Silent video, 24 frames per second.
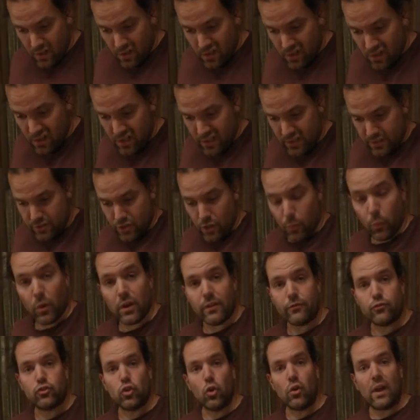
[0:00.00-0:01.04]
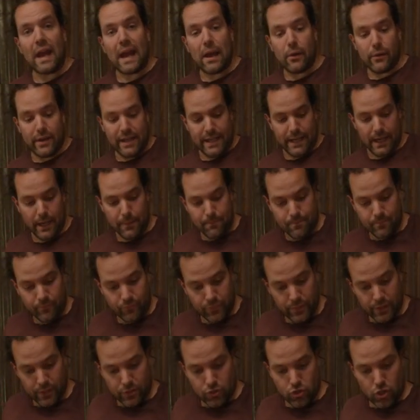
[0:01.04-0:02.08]
All right, so what I've dug out here
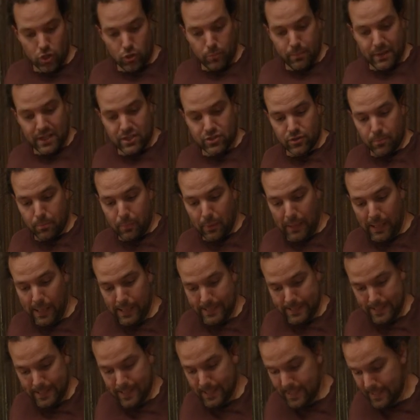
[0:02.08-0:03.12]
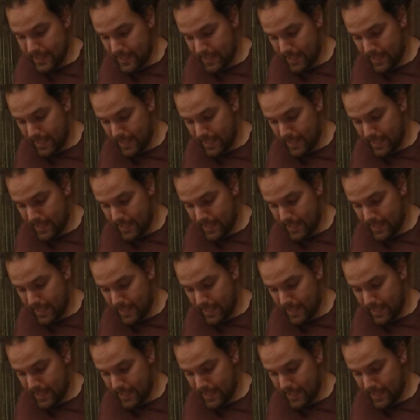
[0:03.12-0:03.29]
are two bits of pine.